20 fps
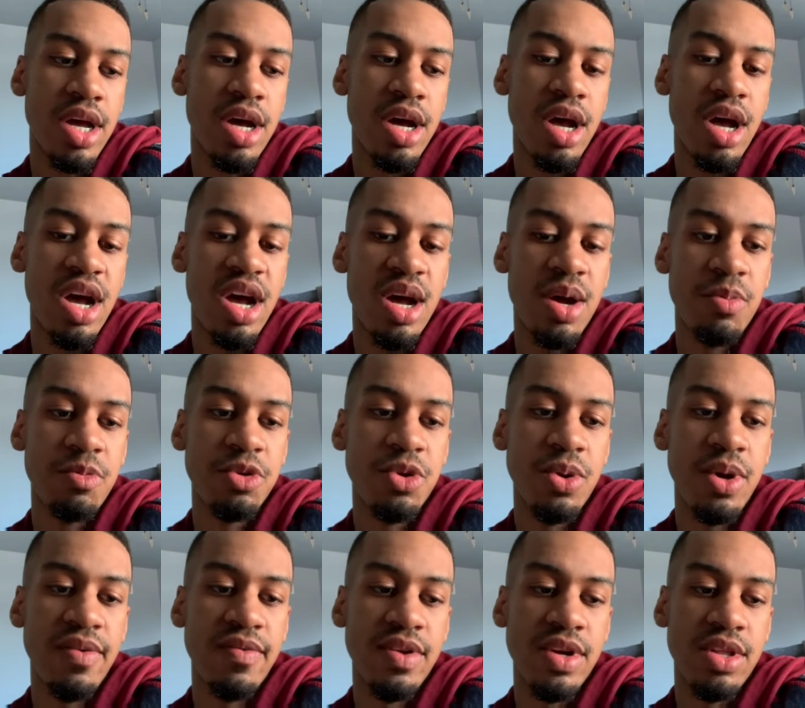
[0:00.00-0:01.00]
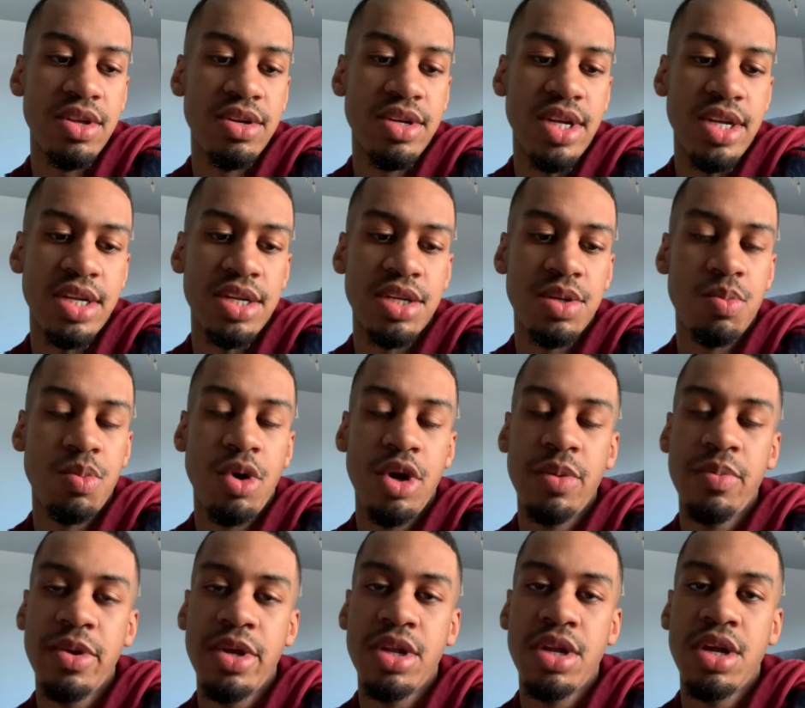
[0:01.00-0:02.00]
Um, we do have another dentist
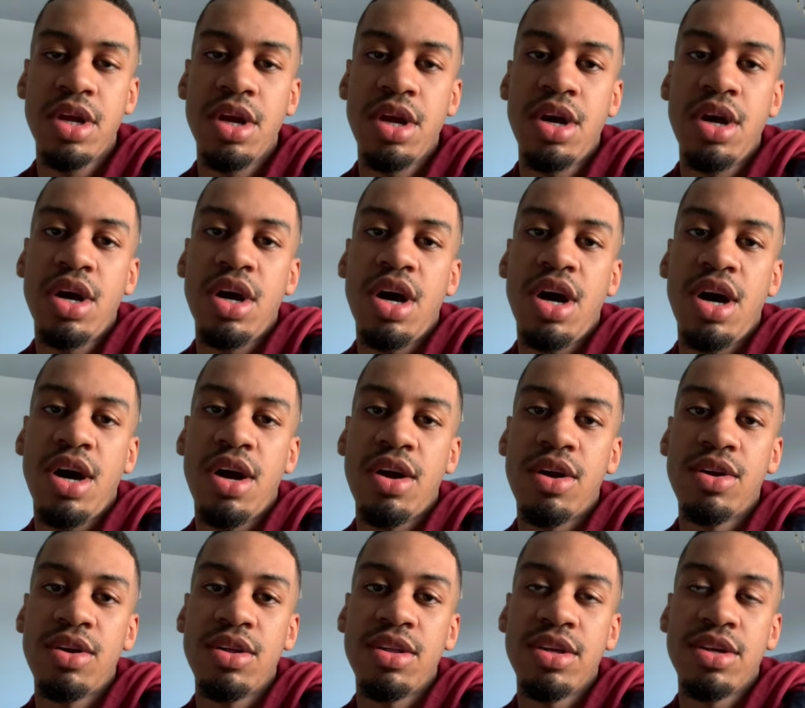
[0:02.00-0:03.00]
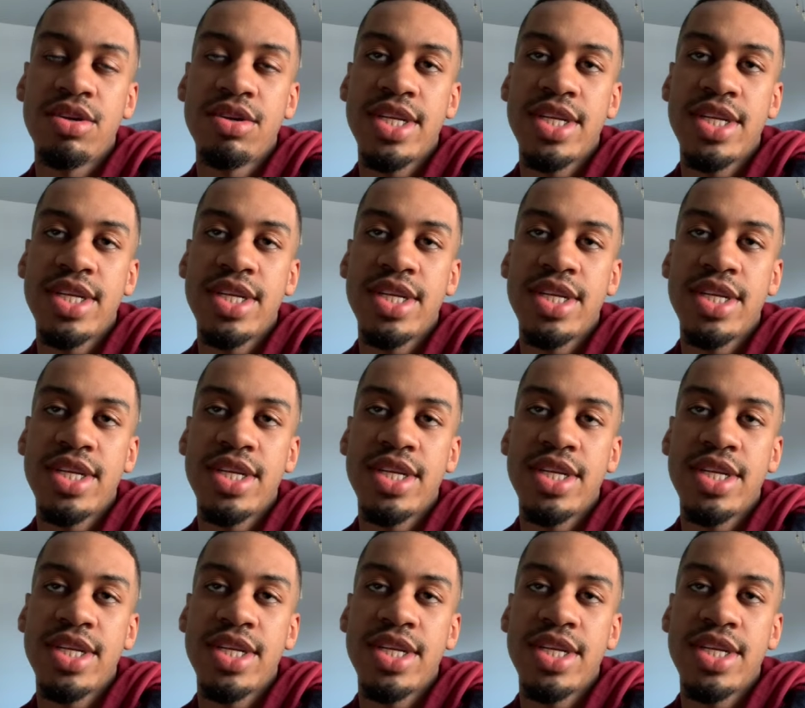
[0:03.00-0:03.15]
appointment uh, earlier